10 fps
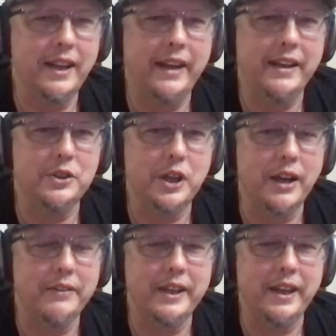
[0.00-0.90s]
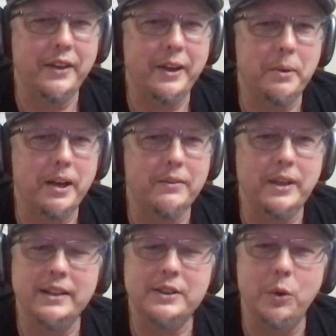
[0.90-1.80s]
hated driving down there. But
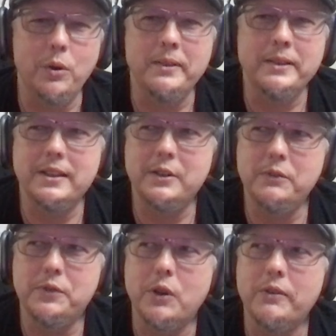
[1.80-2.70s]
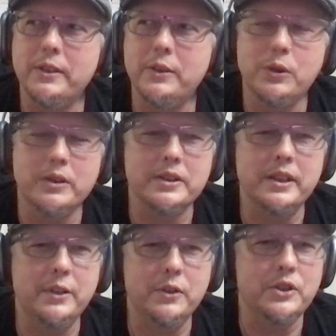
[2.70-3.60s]
I told him, I said, "You've drove in New York
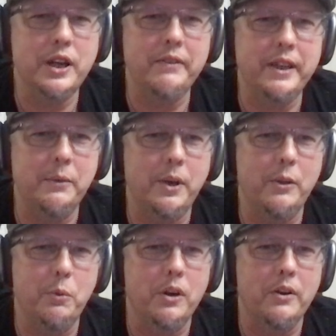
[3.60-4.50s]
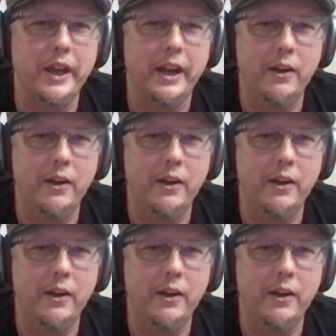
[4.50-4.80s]
City. You can drive anywhere in the world